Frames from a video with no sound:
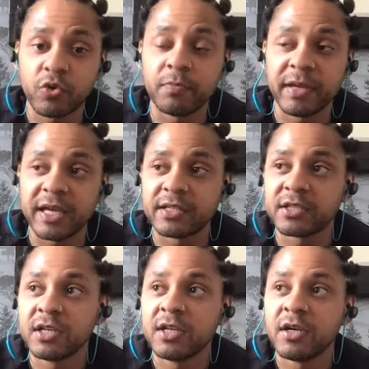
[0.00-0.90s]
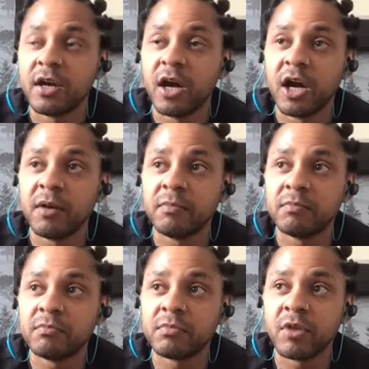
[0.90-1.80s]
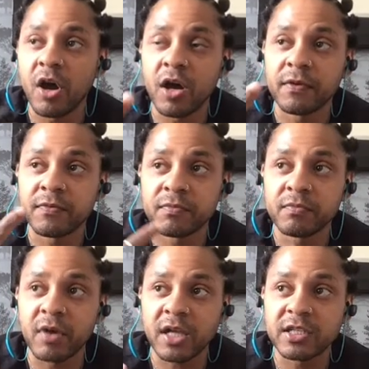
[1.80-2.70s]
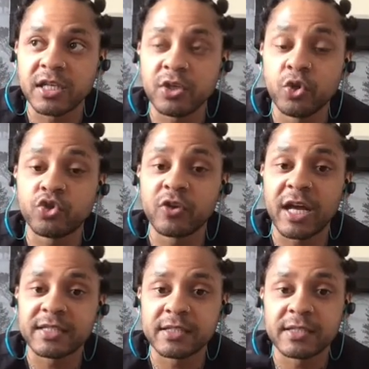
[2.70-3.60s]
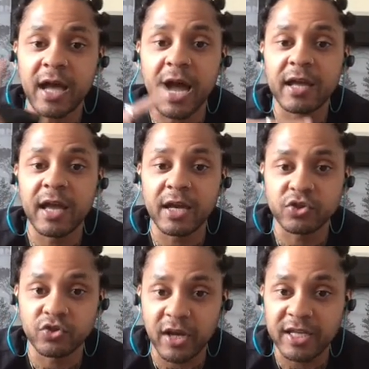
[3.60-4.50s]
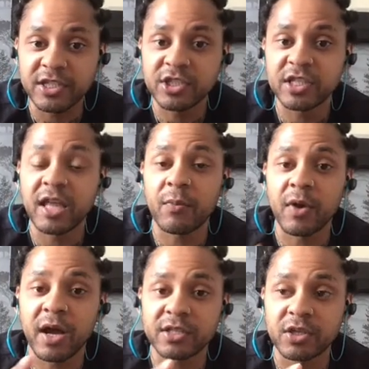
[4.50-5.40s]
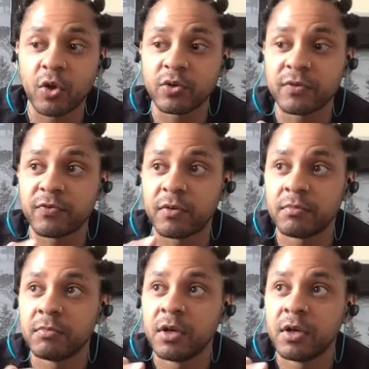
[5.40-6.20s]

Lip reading: beings. The earth actually neutralizes that extra energy that we're actually holding from